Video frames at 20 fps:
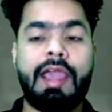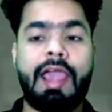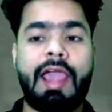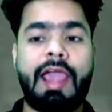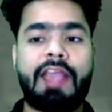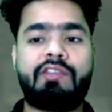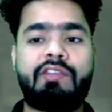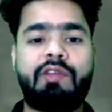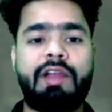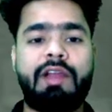
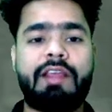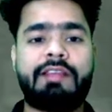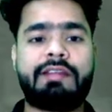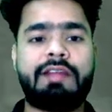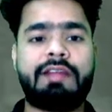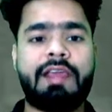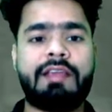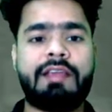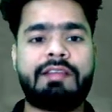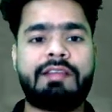as well as
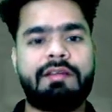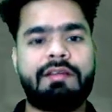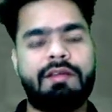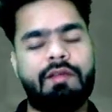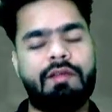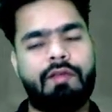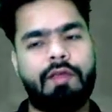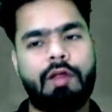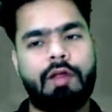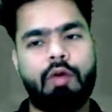takes
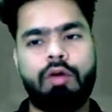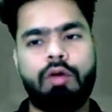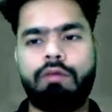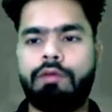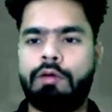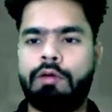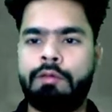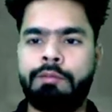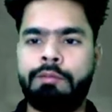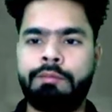singular
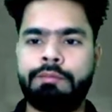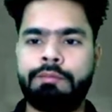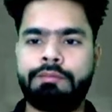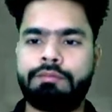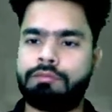verb.